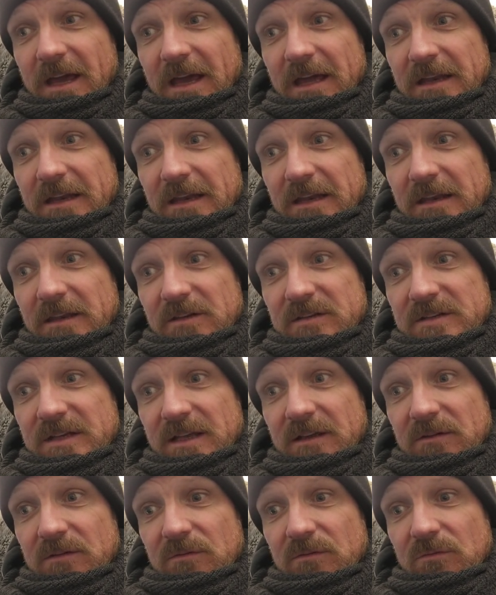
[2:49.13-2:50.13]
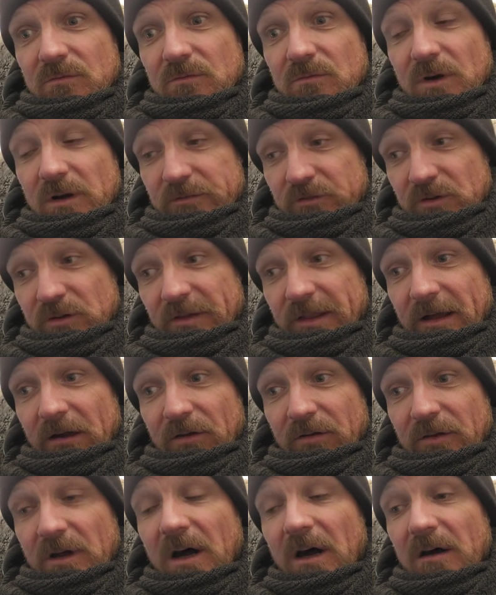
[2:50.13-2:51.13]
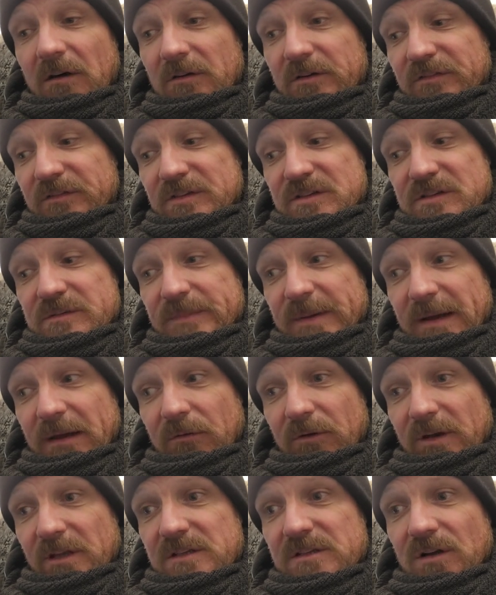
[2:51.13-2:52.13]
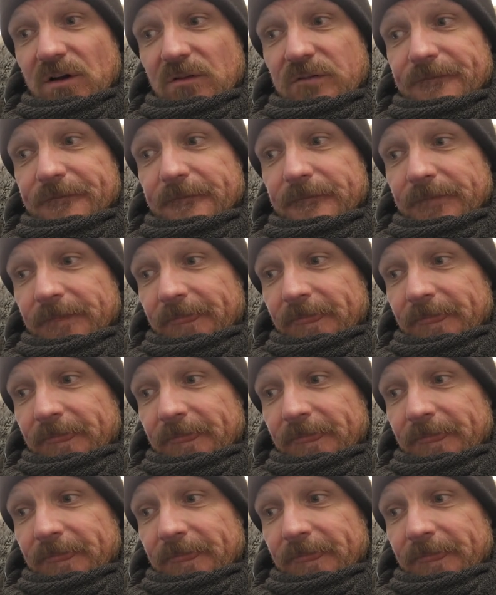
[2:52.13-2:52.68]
and you say, why have you got that on? Oh, fish is better when it's on.